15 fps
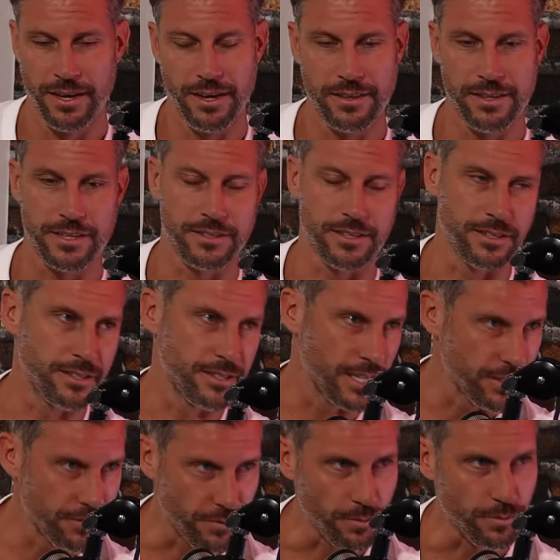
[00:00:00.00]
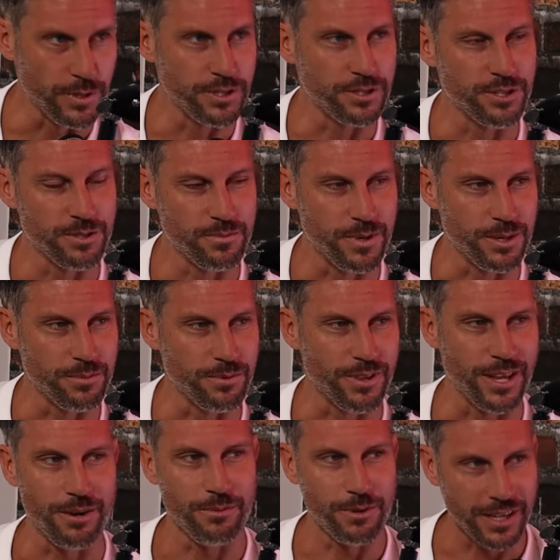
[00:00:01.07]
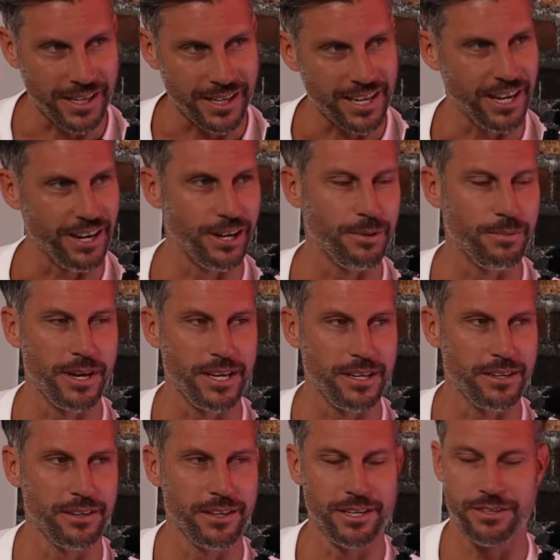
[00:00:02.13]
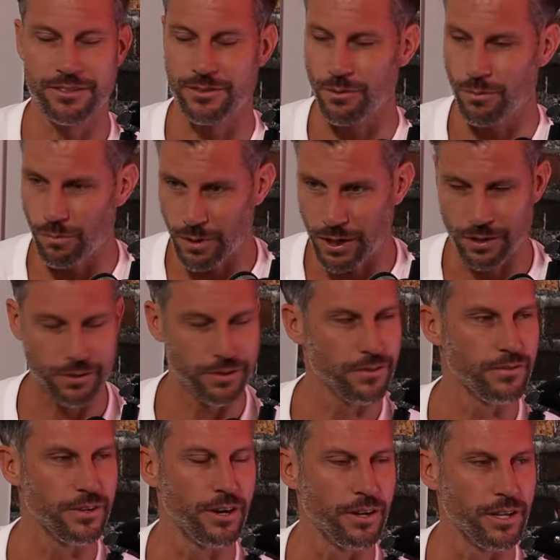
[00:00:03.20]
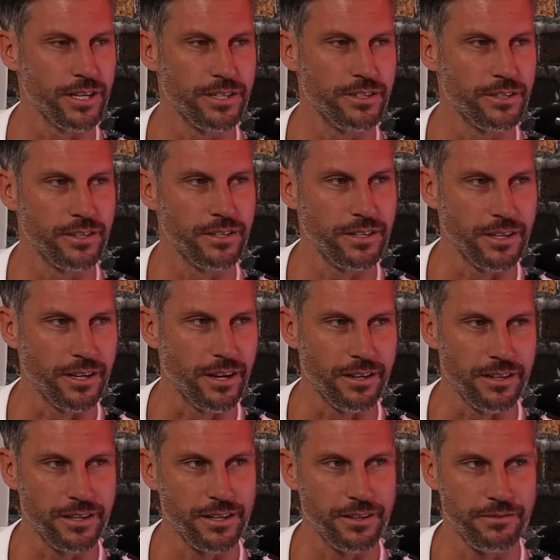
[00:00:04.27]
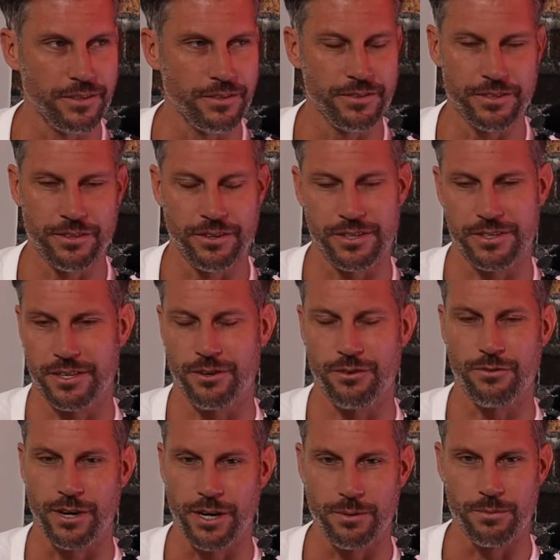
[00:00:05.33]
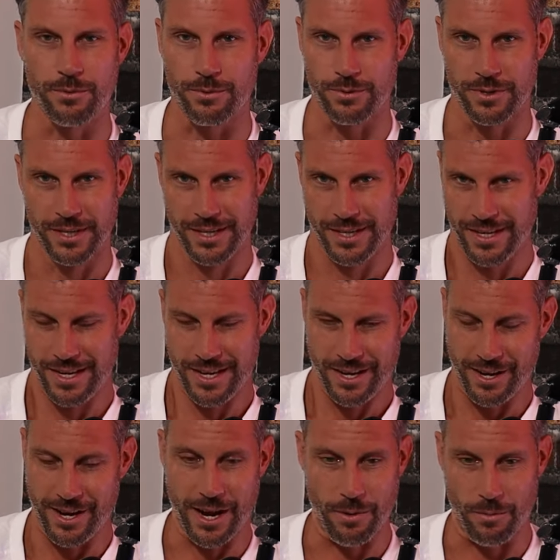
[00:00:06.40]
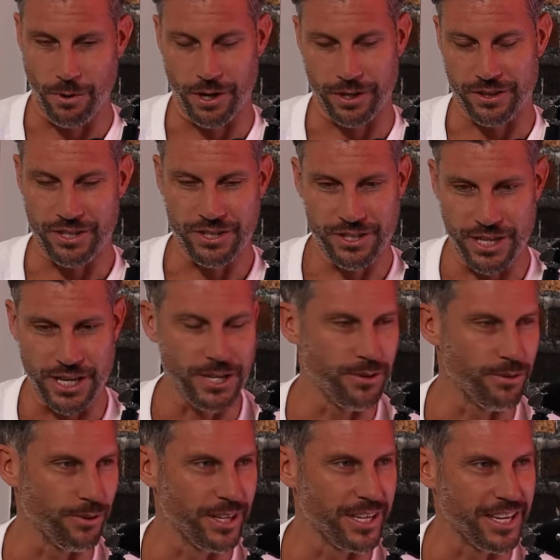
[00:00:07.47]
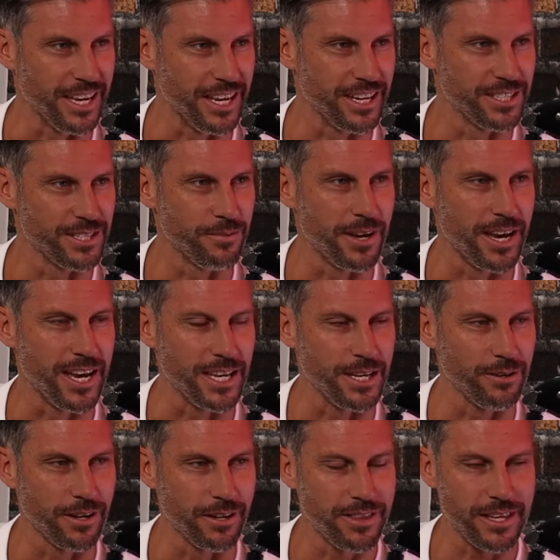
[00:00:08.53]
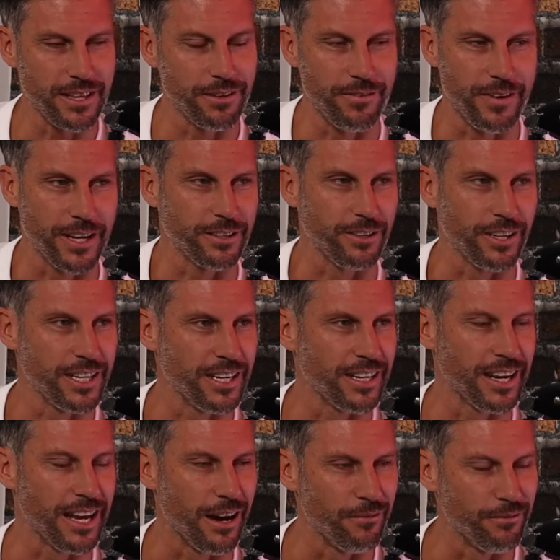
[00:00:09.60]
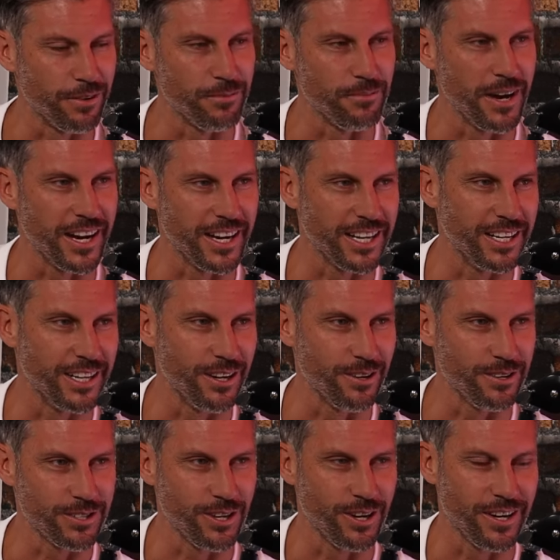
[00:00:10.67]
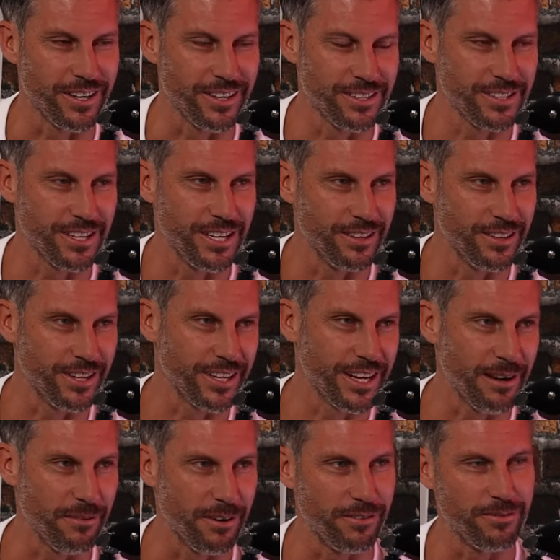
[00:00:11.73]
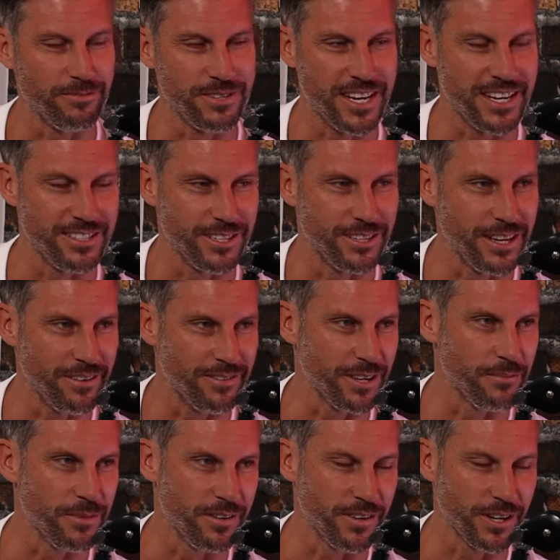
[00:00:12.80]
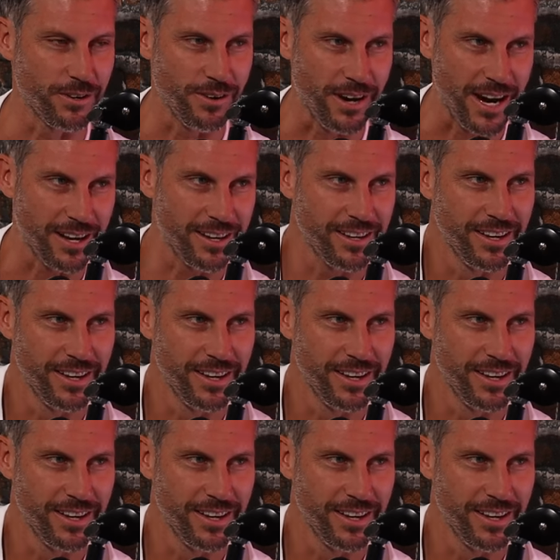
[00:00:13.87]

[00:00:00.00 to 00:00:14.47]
They're successful business people. They really care about you. They're just a wealth of knowledge, mm. and you know, you, you've just got this incredible network that genuinely cares about you. And I think the fact I didn't come from money, and I was kind of this kid that had come over from Tassie having a bit of a crack,